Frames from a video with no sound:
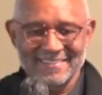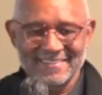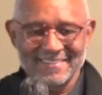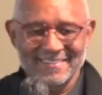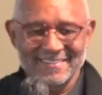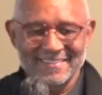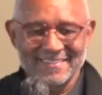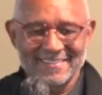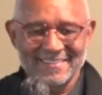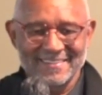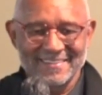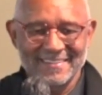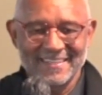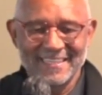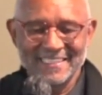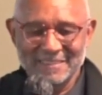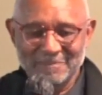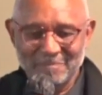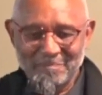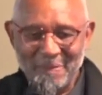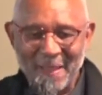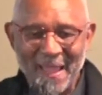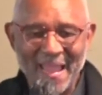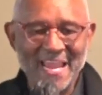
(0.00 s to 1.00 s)
It's
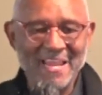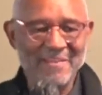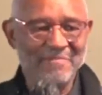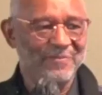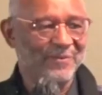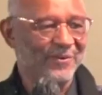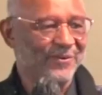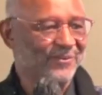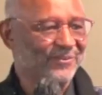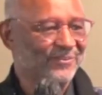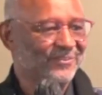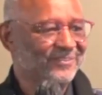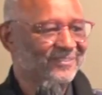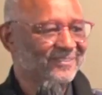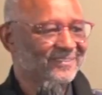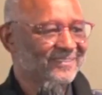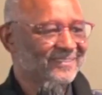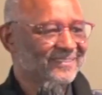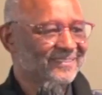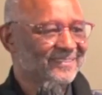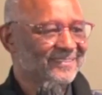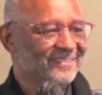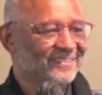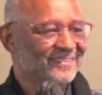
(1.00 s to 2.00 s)
painful.
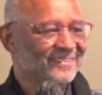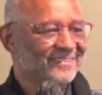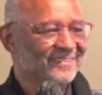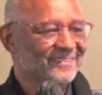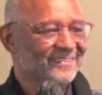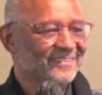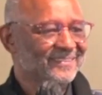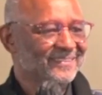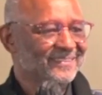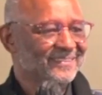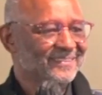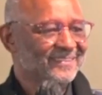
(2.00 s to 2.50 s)
It's